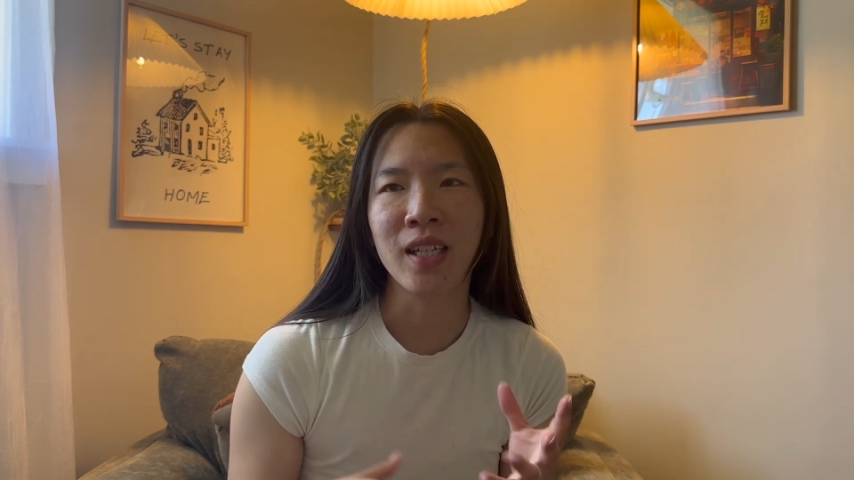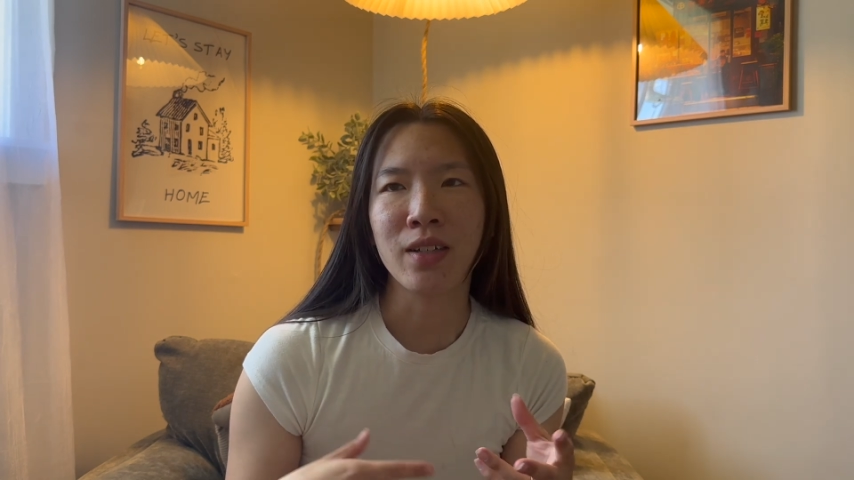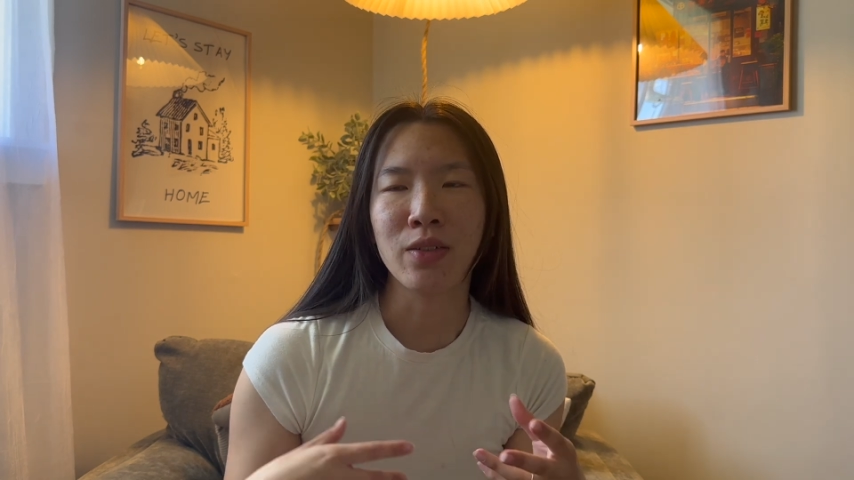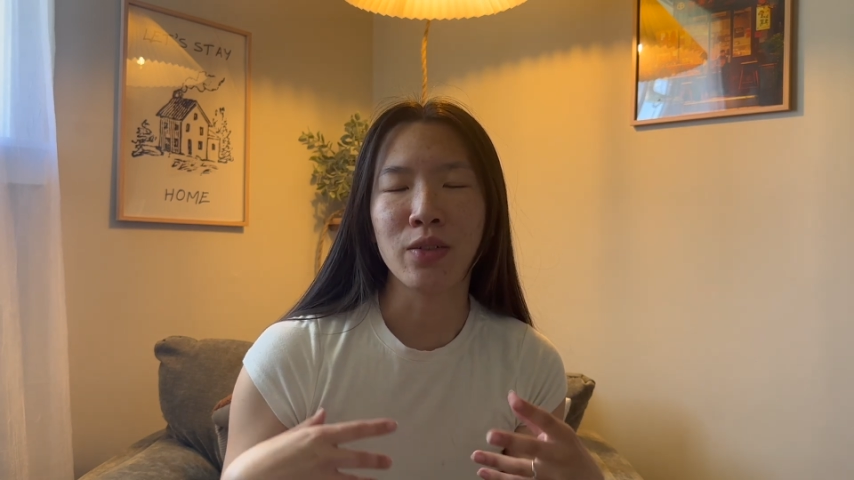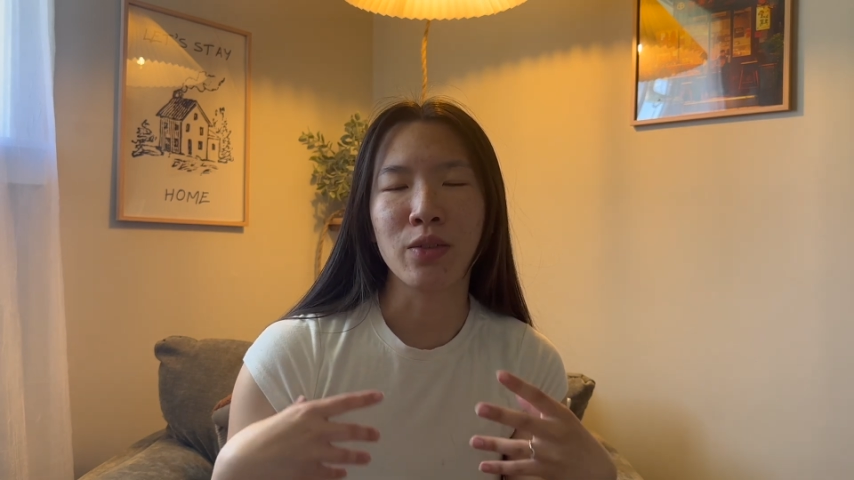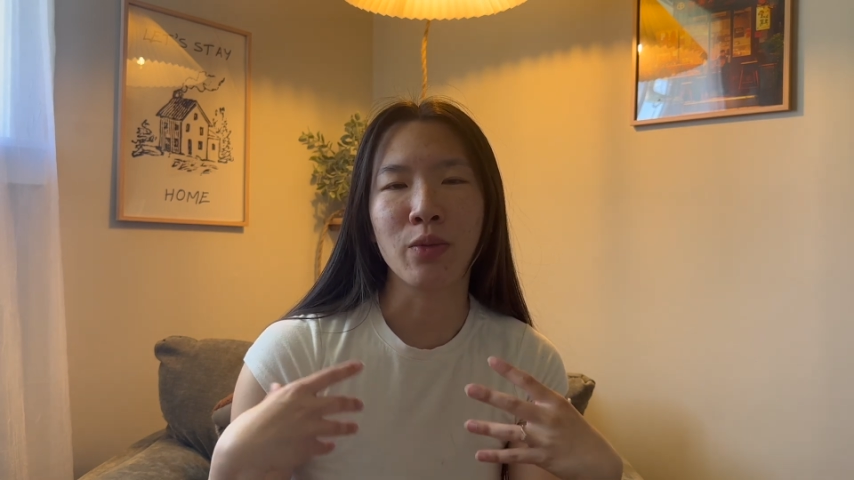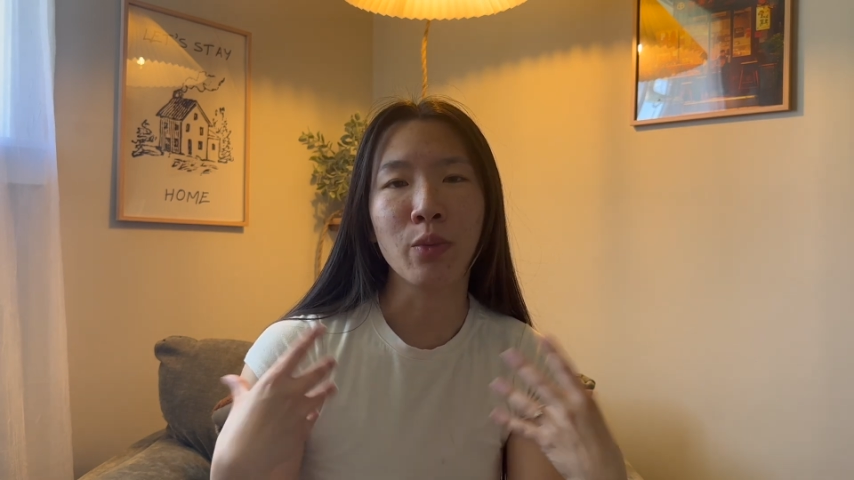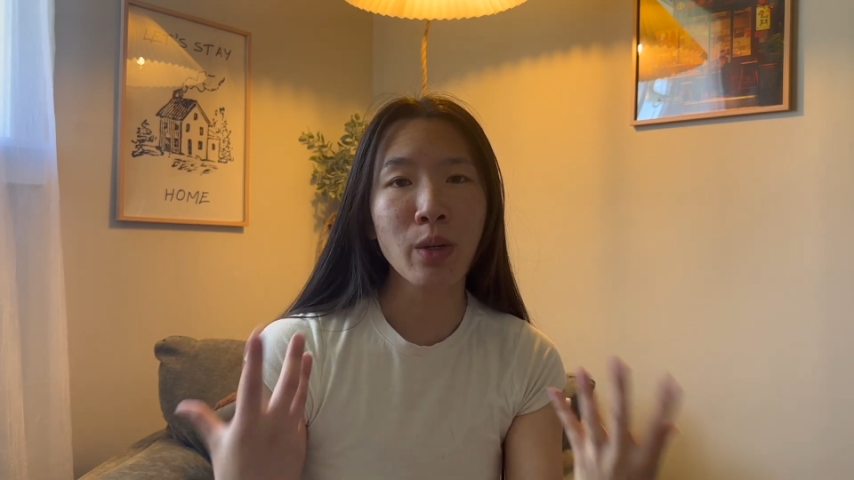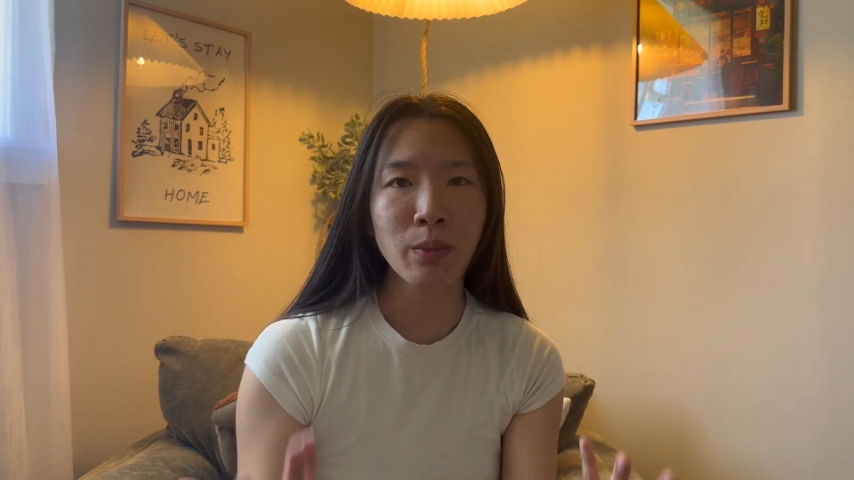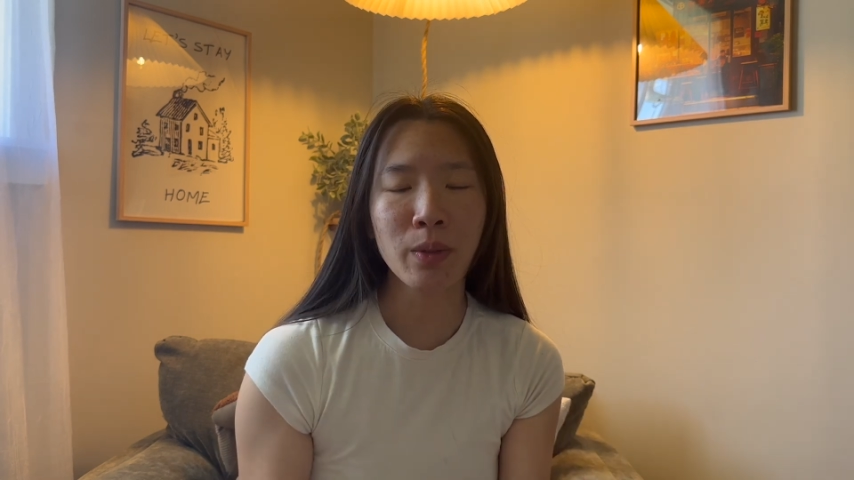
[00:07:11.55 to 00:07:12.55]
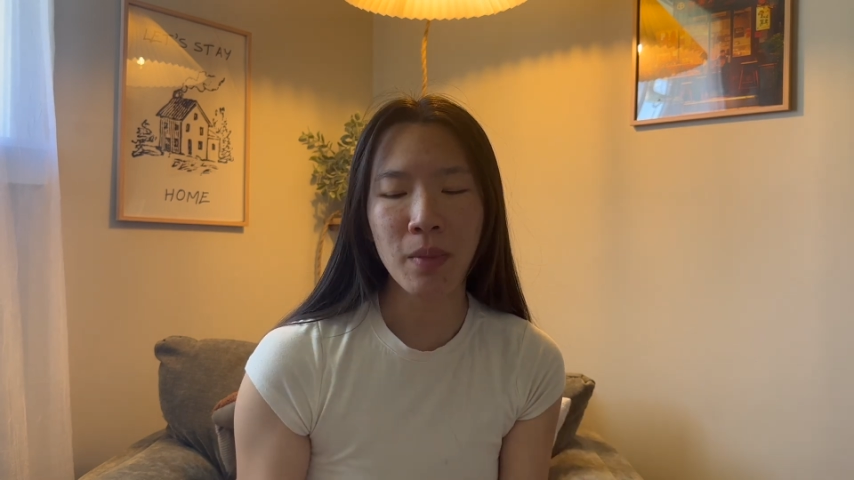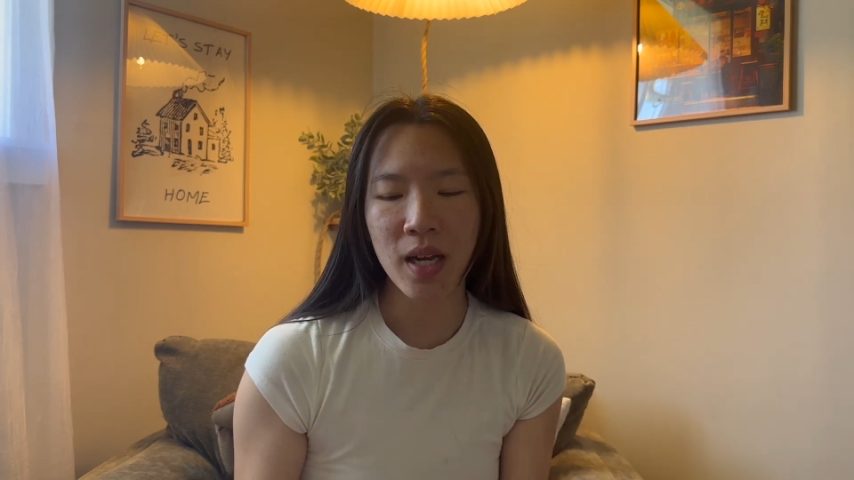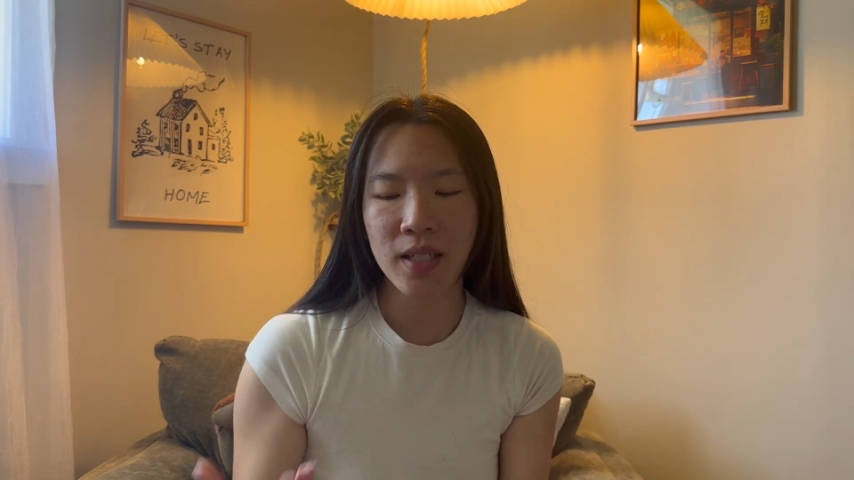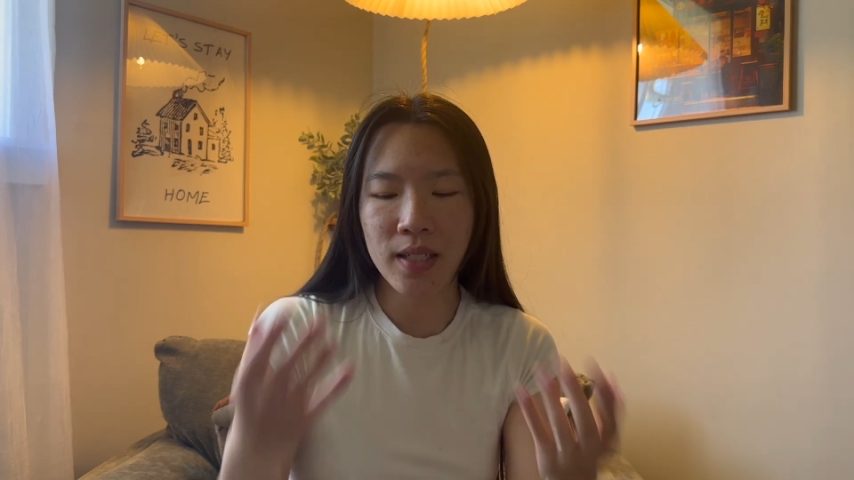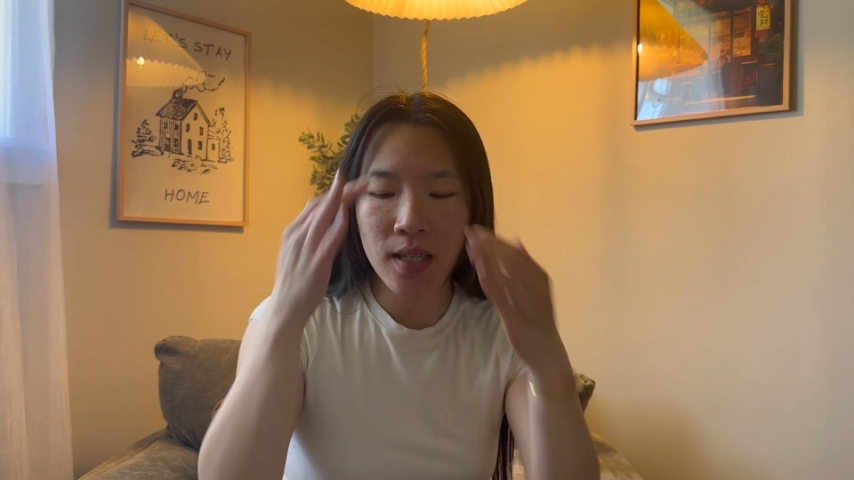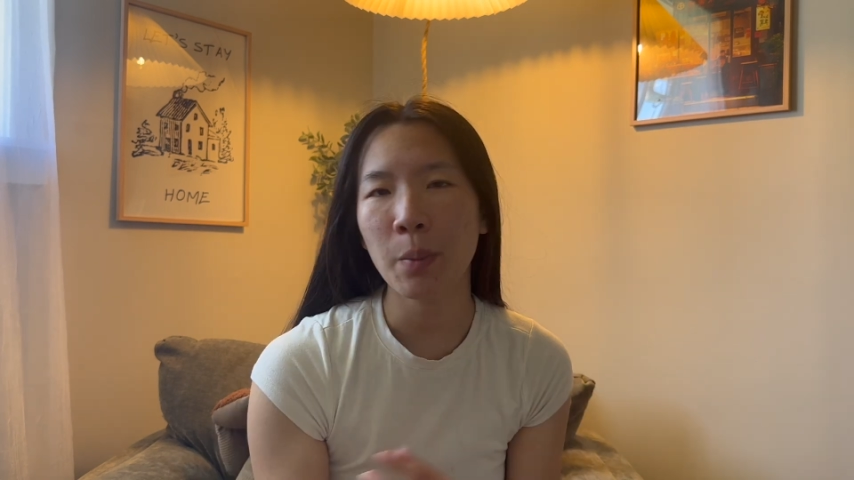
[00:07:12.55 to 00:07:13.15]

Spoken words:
into the warmer months,